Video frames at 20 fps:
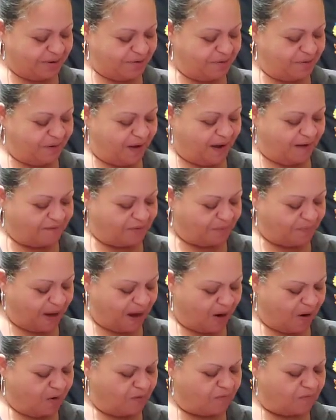You have a
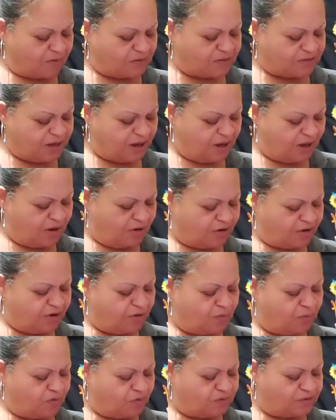powerful tongue.
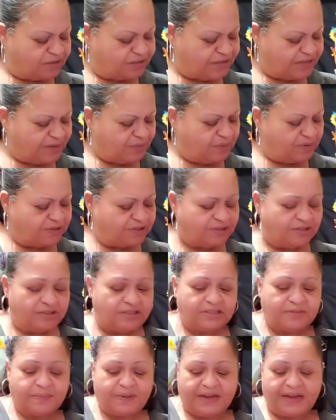You will see what you
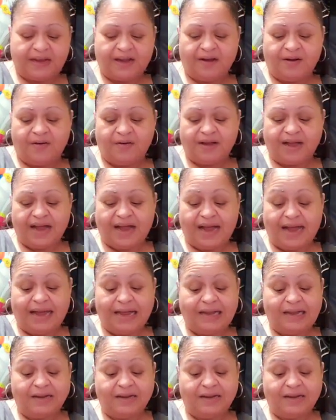speak, okay?